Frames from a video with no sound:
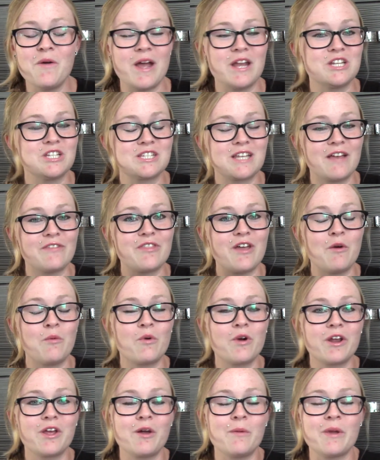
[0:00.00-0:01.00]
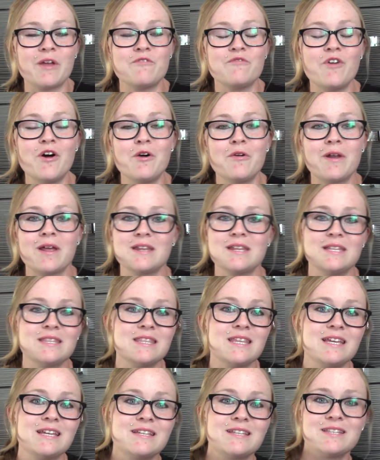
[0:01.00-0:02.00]
I just got that warning on my phone. I didn't
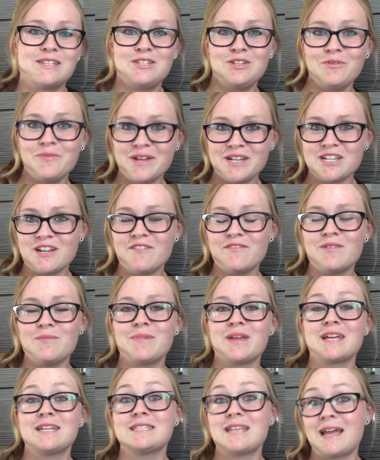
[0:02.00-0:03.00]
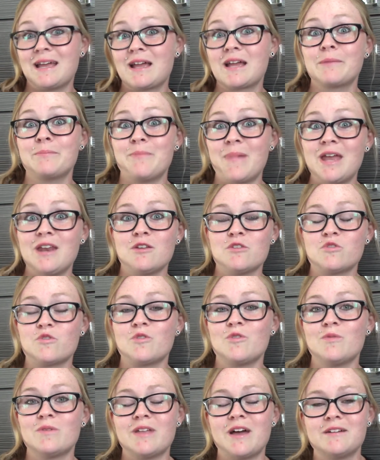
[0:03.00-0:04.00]
think too much of it because I made it
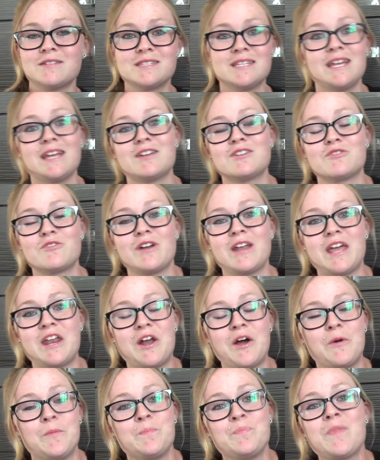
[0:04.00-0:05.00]
through without seeing a tornado.